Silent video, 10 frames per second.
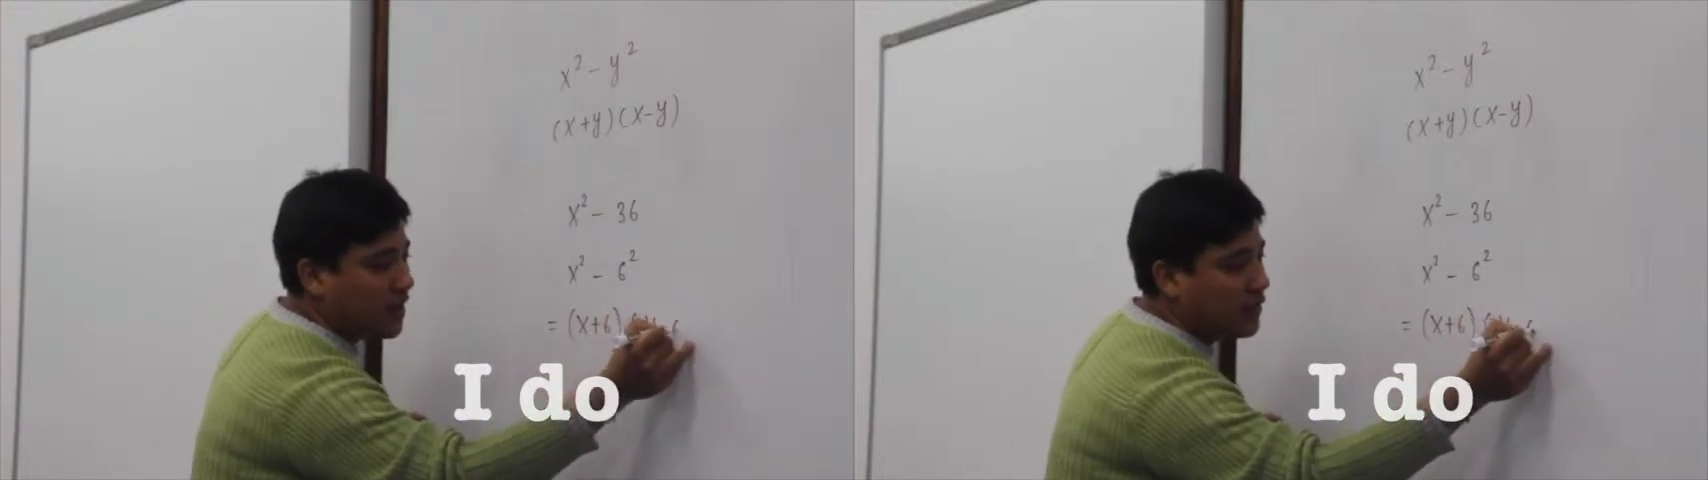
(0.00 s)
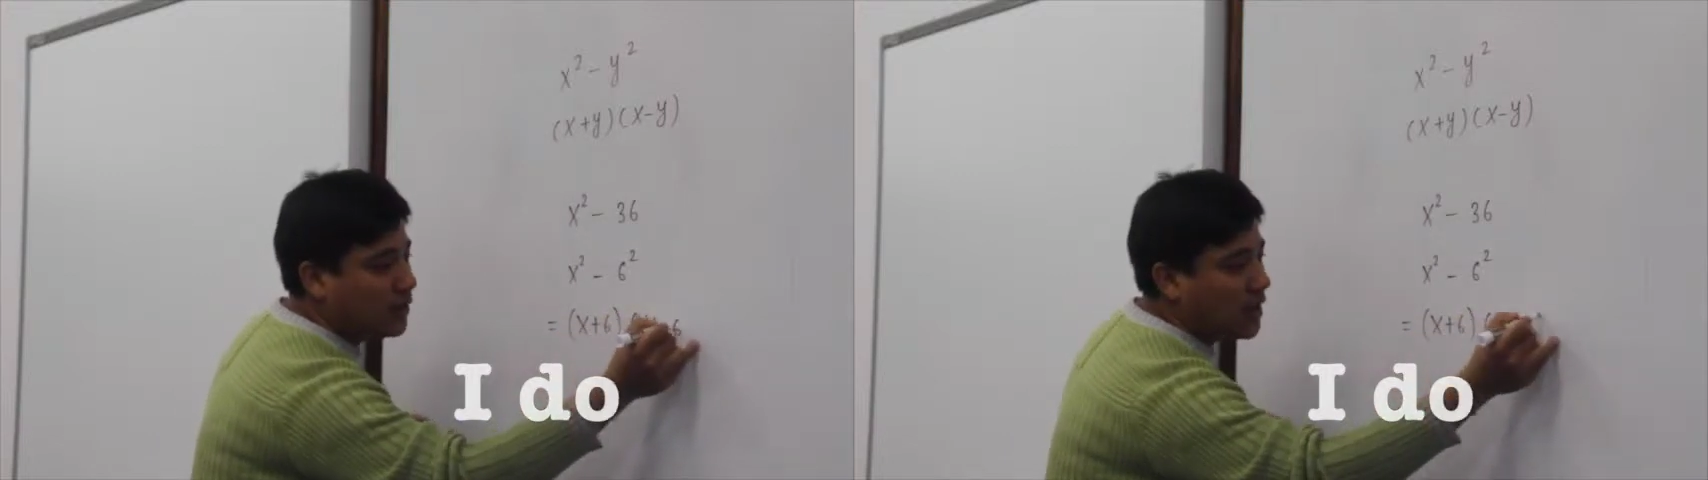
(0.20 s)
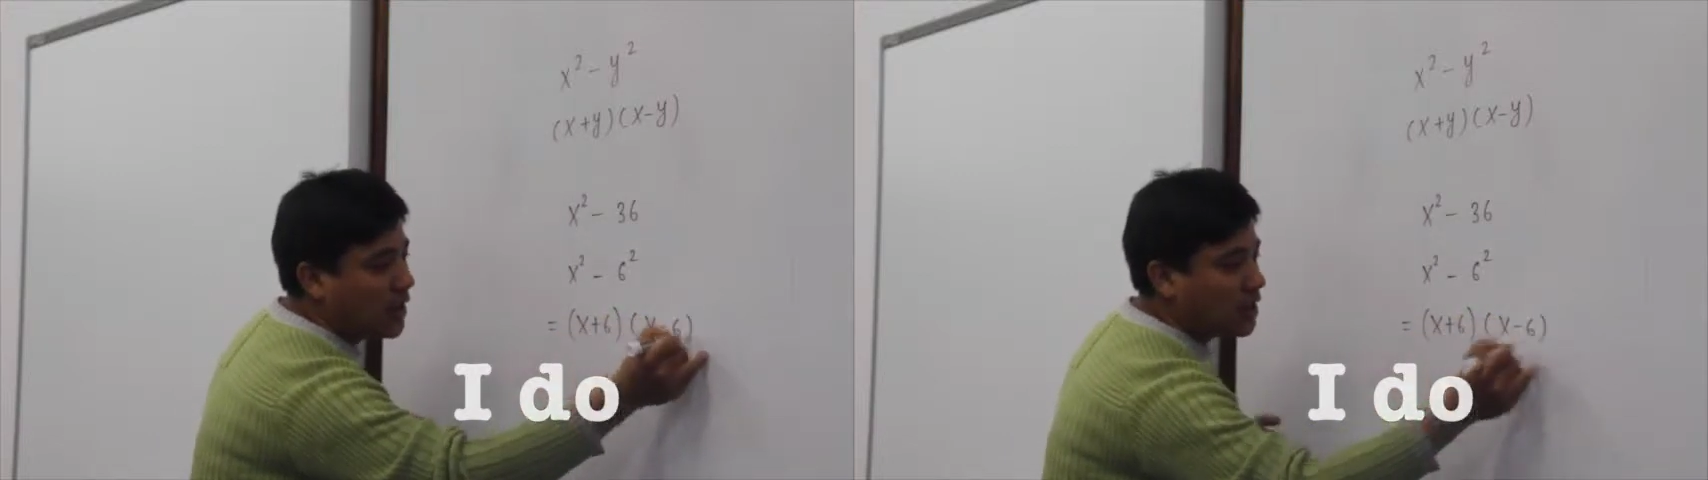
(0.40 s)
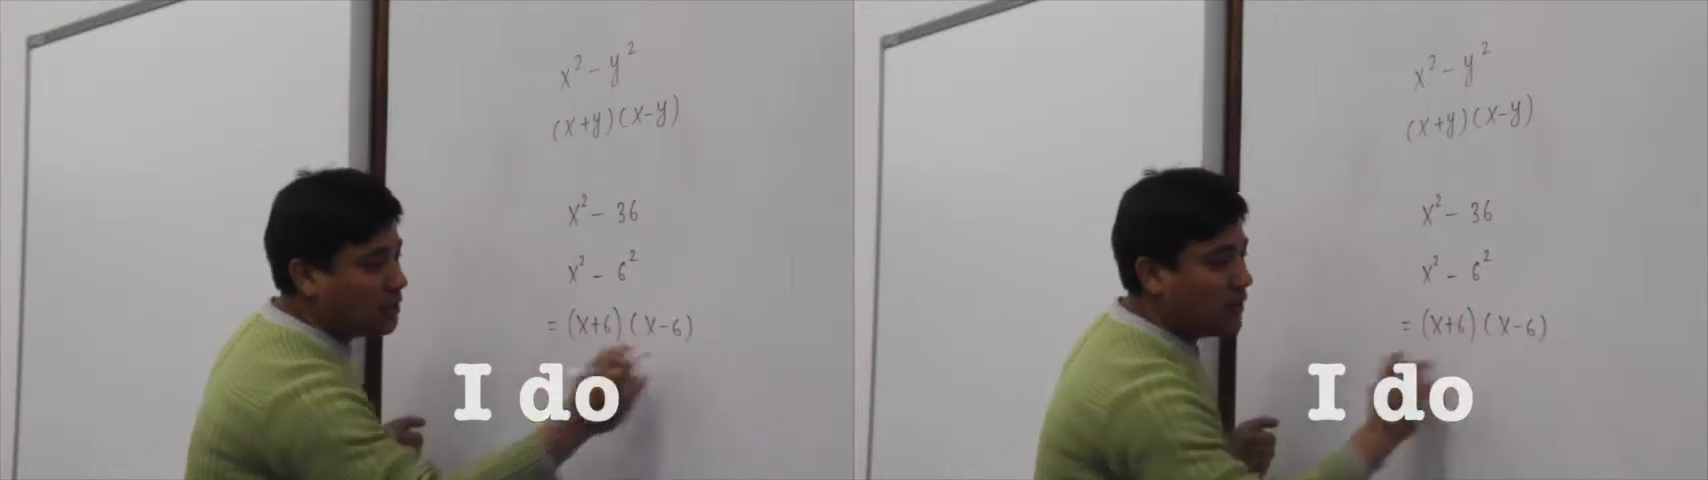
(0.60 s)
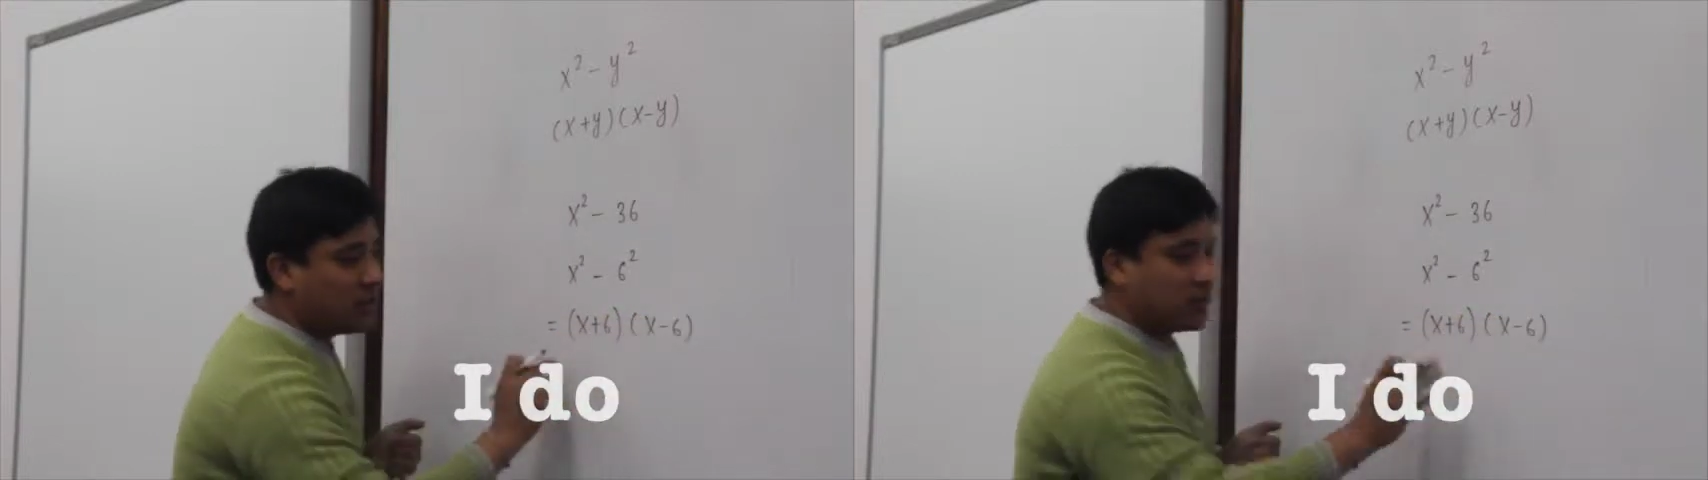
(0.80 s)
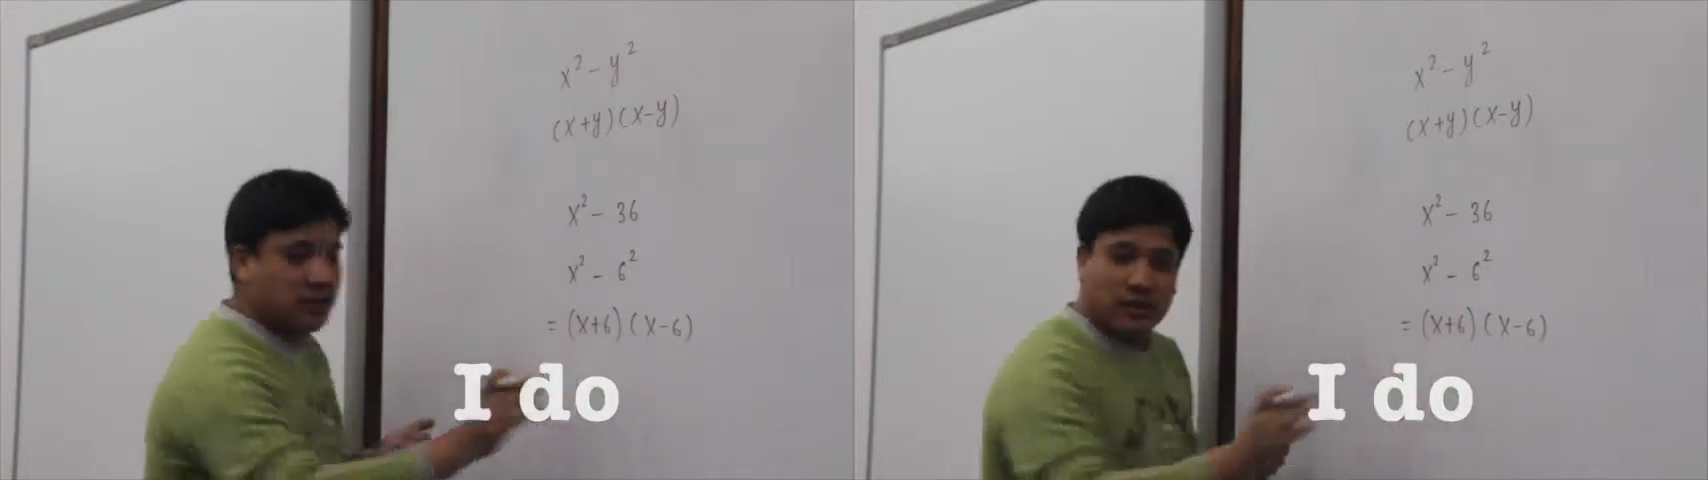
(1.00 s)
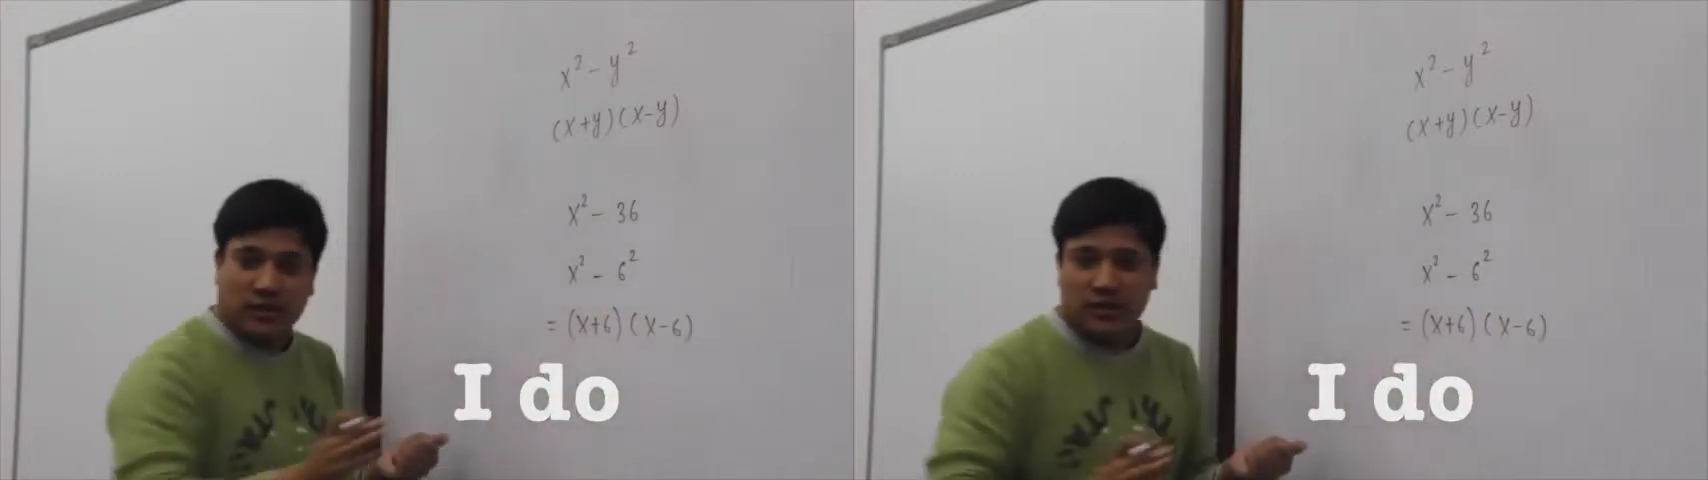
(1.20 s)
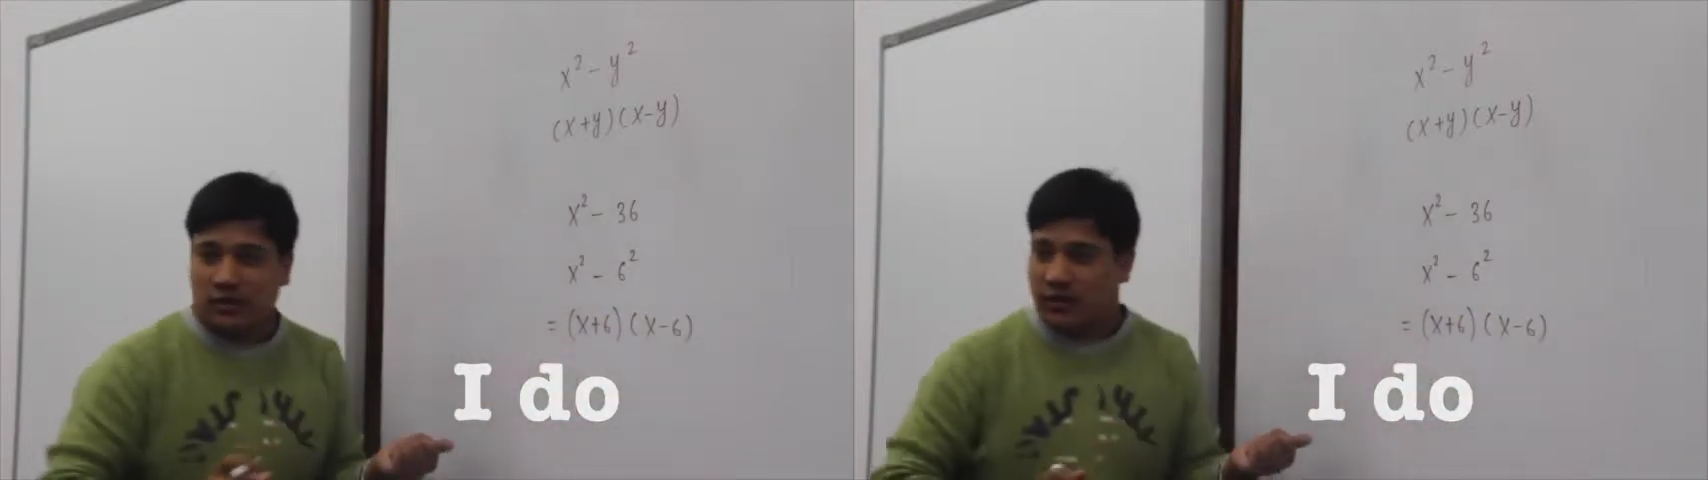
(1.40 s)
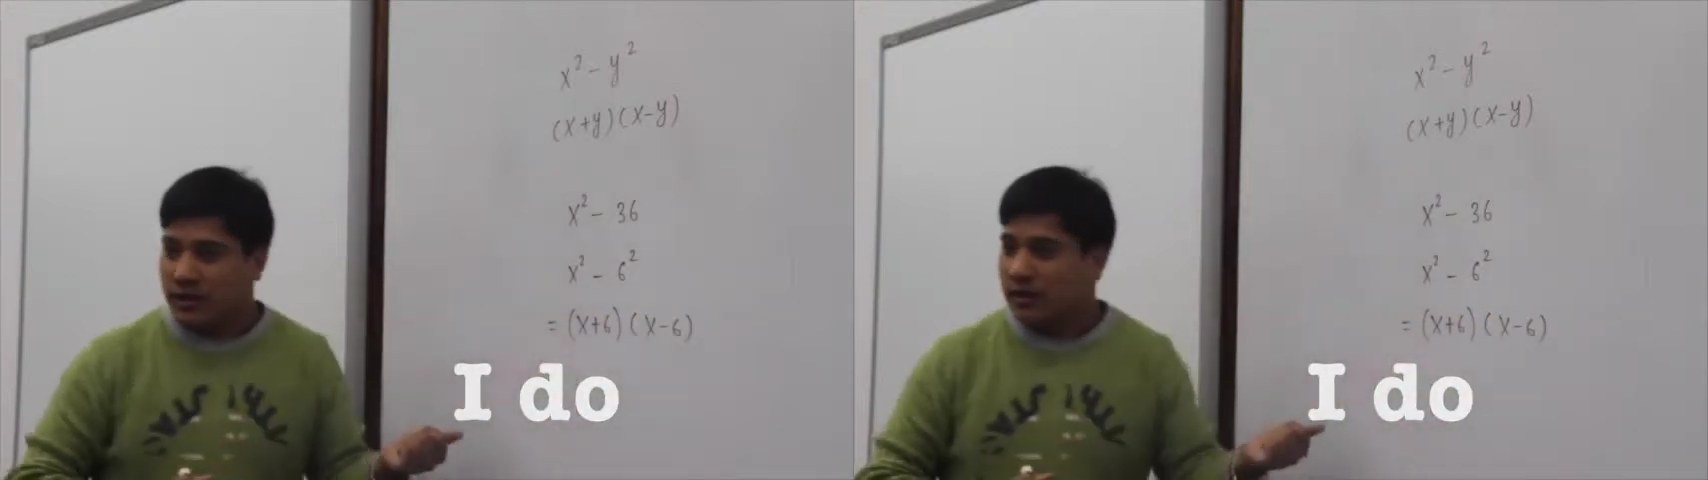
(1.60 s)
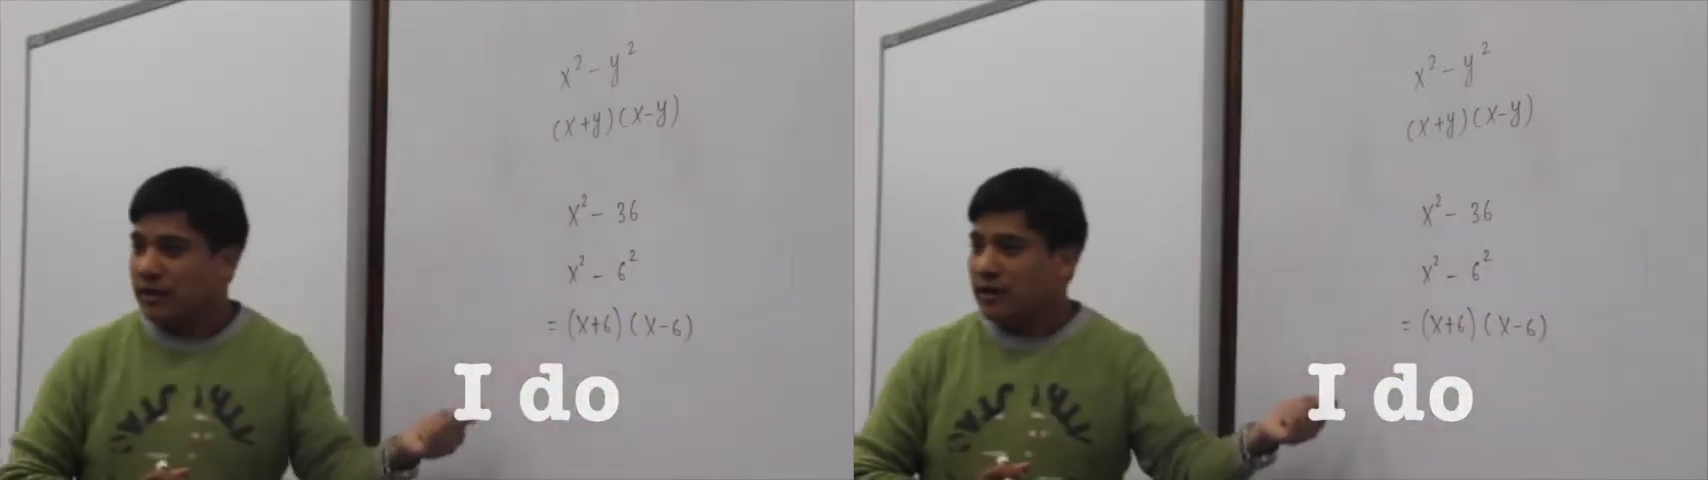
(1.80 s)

And if you write x minus 6 also, that's okay.